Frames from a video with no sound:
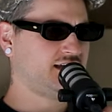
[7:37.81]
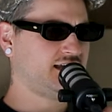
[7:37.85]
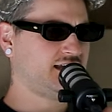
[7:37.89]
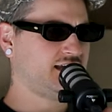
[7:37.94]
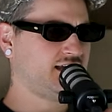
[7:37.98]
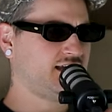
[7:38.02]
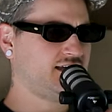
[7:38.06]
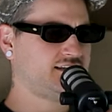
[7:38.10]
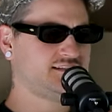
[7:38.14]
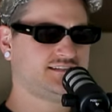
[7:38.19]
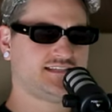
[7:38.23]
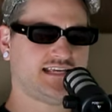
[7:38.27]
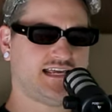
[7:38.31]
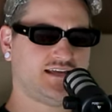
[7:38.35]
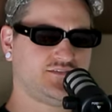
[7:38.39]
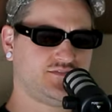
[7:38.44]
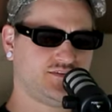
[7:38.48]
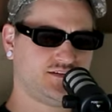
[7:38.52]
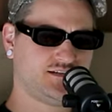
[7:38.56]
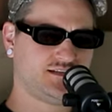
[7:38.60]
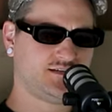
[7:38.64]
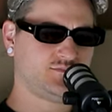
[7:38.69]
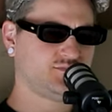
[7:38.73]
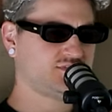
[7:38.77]
Uh,
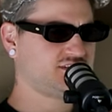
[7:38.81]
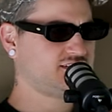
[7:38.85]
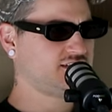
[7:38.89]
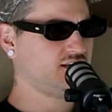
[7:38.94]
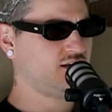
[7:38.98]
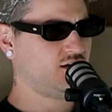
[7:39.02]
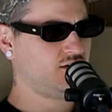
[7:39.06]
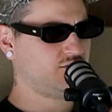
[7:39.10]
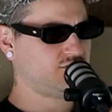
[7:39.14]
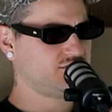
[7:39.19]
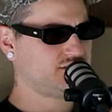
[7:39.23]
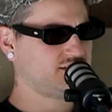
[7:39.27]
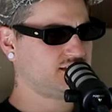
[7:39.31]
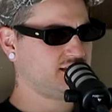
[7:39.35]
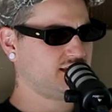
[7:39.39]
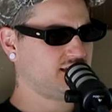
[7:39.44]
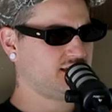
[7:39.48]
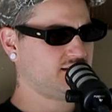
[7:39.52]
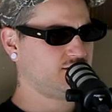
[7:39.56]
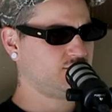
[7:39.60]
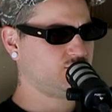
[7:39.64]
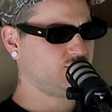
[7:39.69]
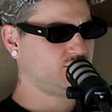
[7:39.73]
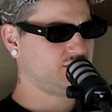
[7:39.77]
David himself
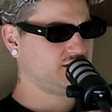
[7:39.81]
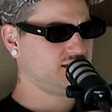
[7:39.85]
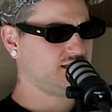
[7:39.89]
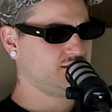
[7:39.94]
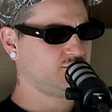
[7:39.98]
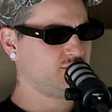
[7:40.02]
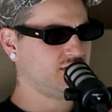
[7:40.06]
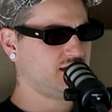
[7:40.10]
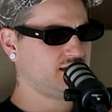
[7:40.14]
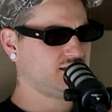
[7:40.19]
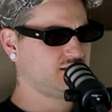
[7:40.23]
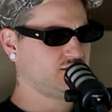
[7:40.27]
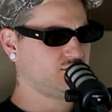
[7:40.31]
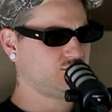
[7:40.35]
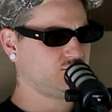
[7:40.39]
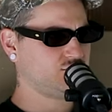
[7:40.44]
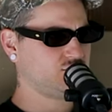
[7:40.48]
said when he met you,